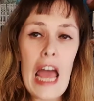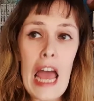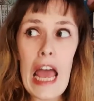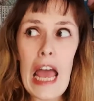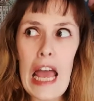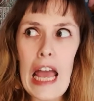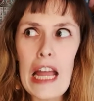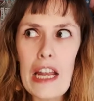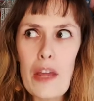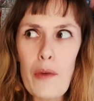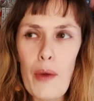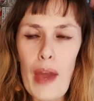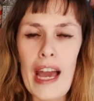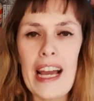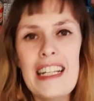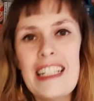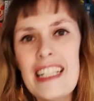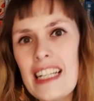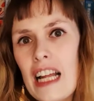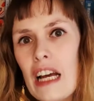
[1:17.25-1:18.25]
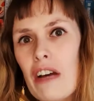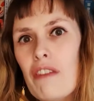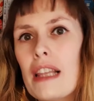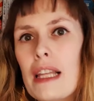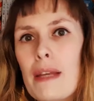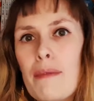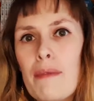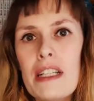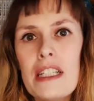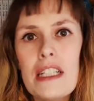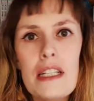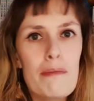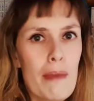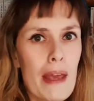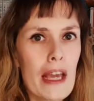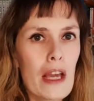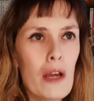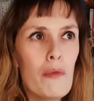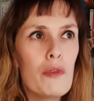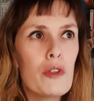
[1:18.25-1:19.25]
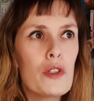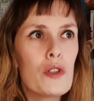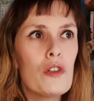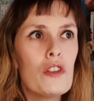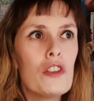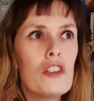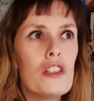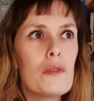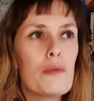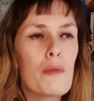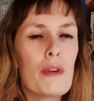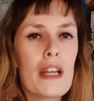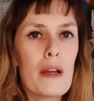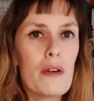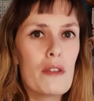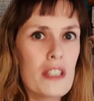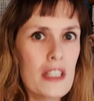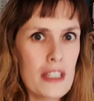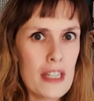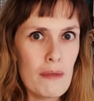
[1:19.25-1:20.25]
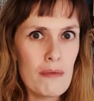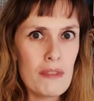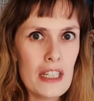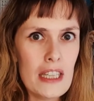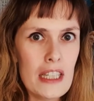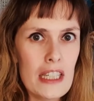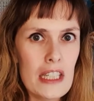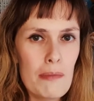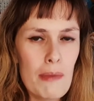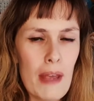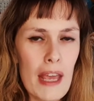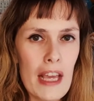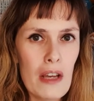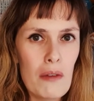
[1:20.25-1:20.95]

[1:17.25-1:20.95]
Anyway, I did have limited makeup resources when I was attempting this makeup,